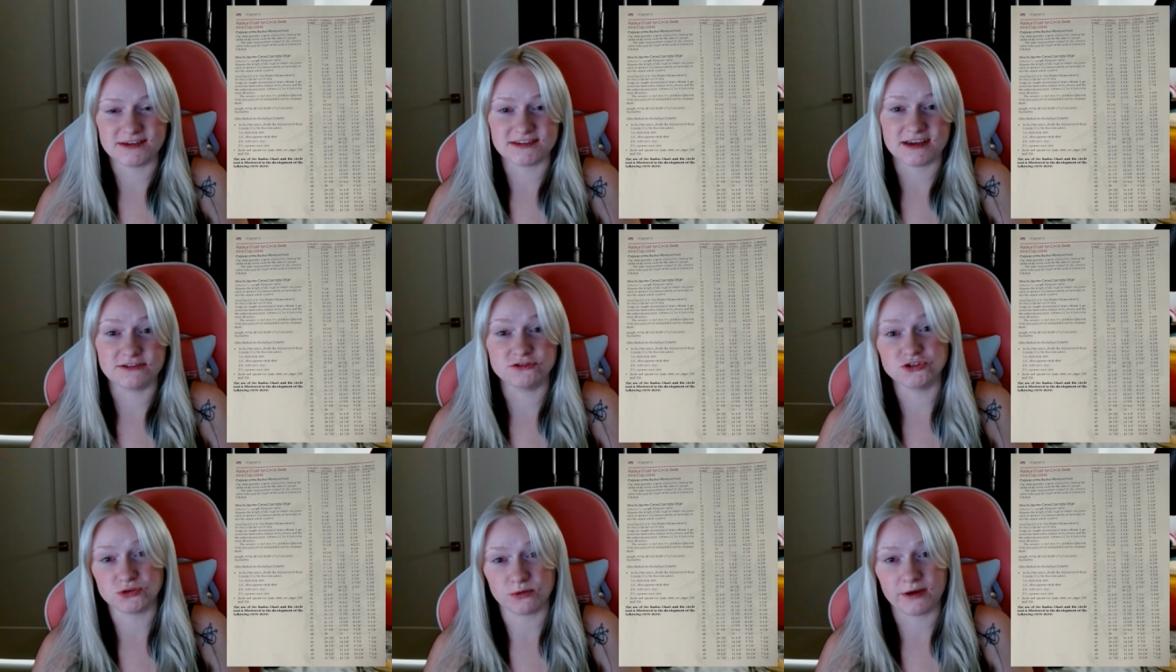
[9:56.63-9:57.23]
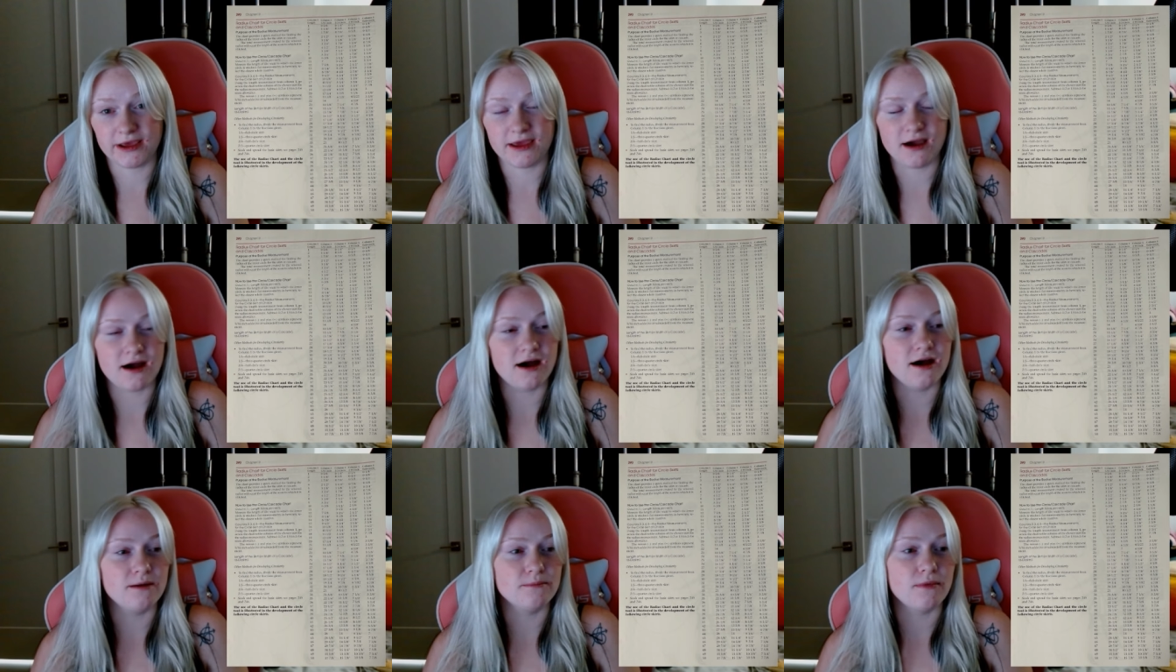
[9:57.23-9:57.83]
Enjoy.
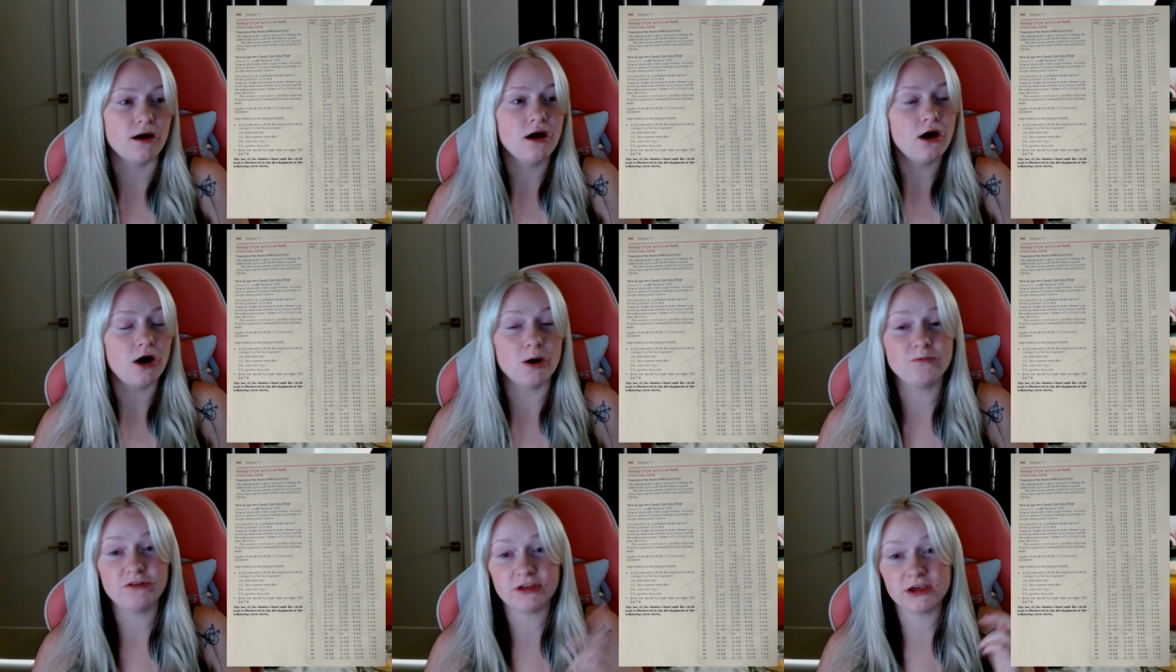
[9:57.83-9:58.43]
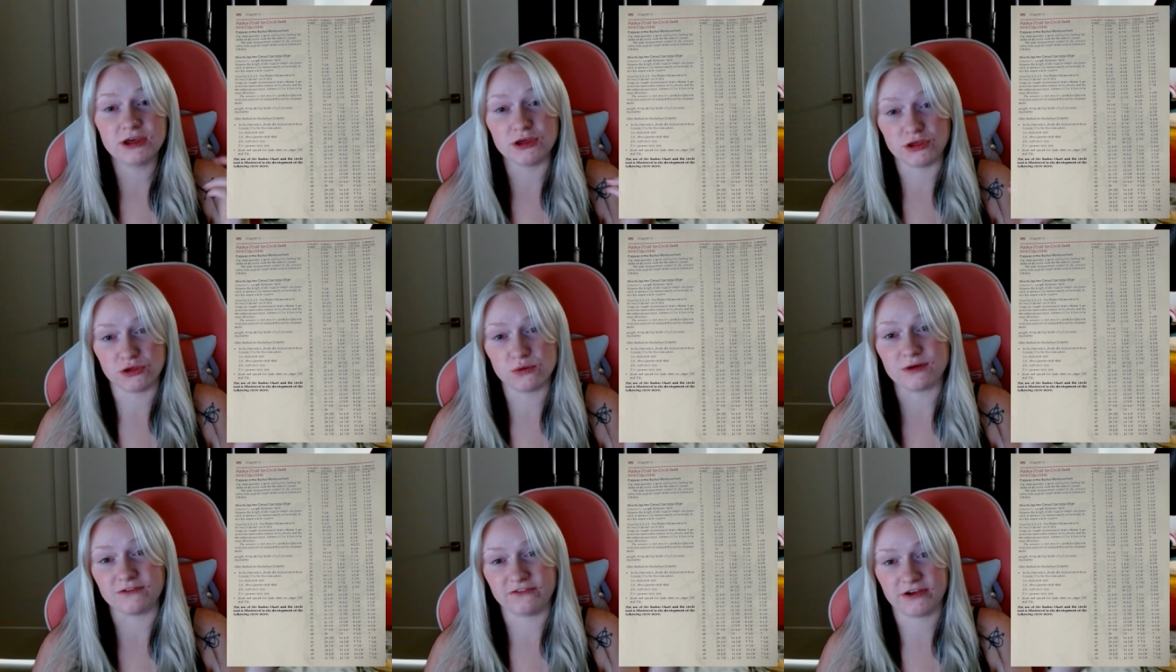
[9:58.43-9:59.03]
Hopefully you
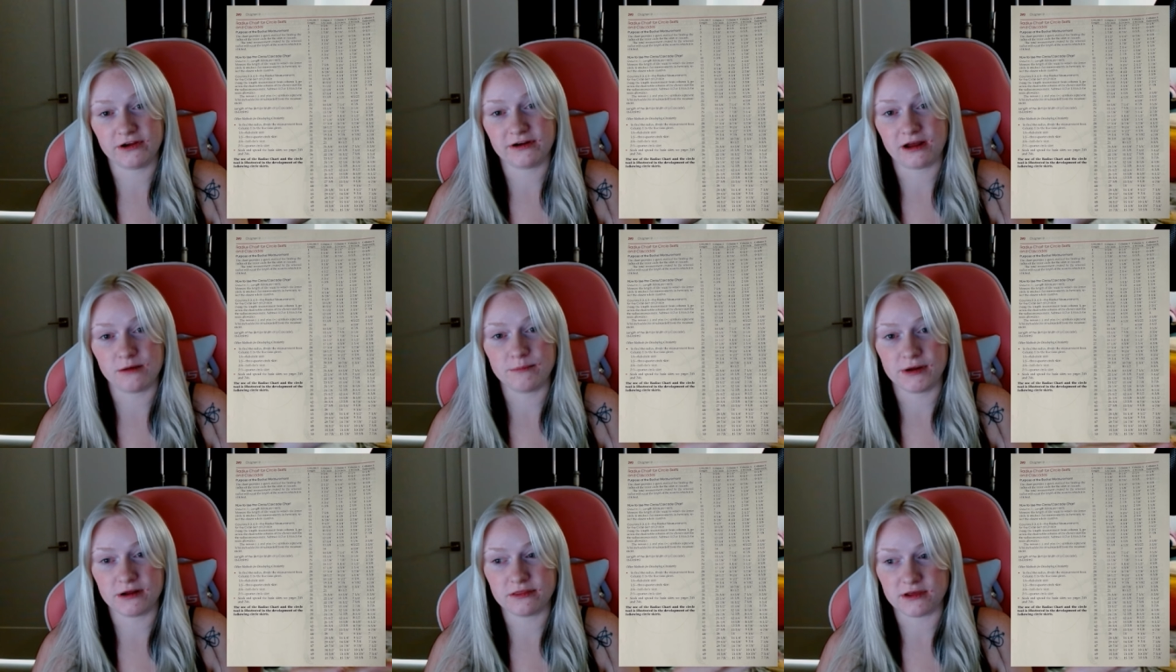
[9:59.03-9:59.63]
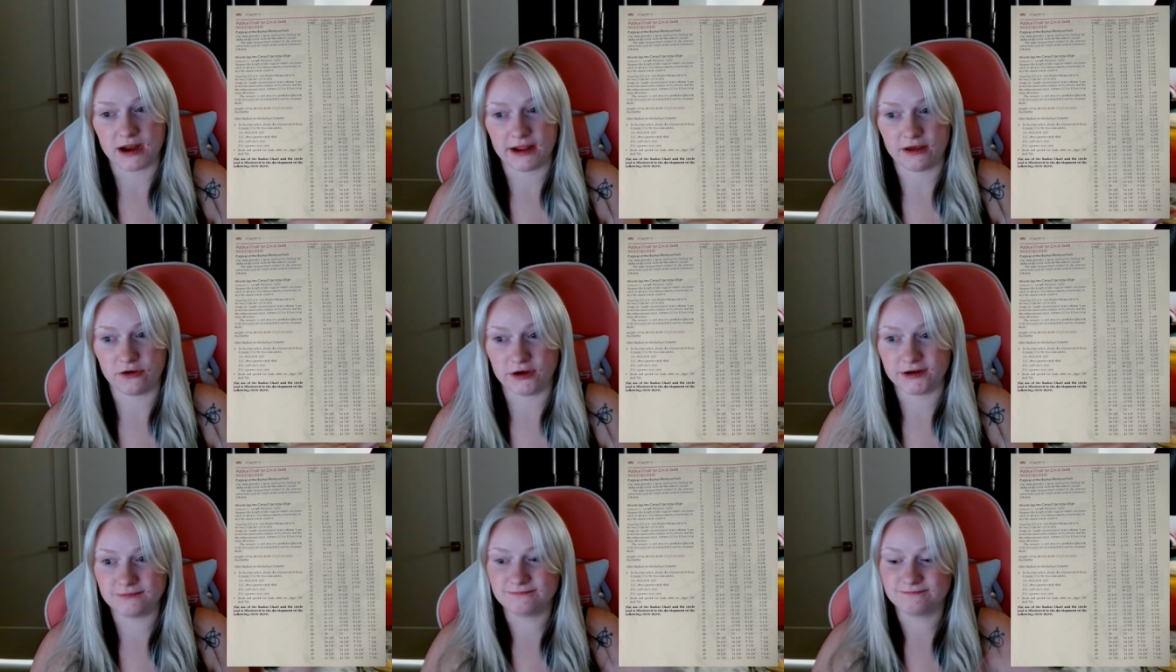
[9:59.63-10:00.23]
can figure it out better than I could.